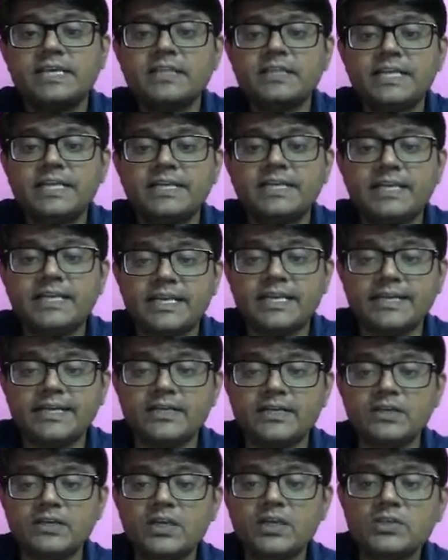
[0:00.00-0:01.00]
Theta,
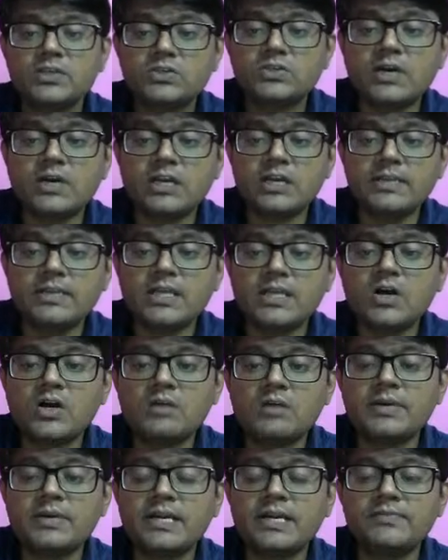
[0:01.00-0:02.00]
right? So what will be the
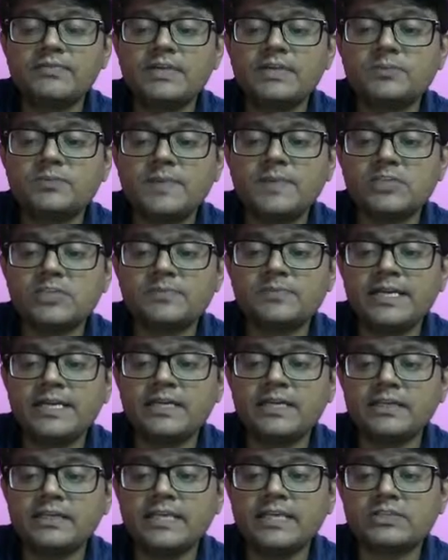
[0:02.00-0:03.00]
component of the
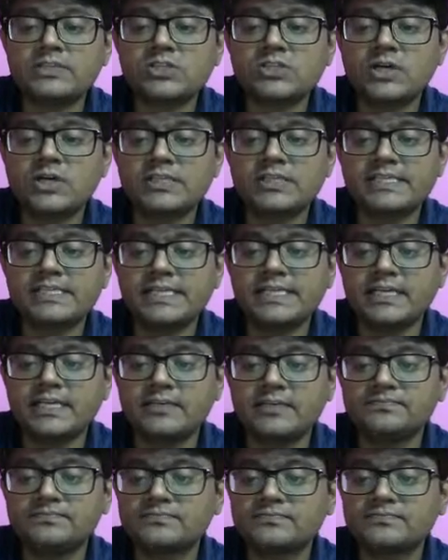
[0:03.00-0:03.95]
displacement? S cos theta.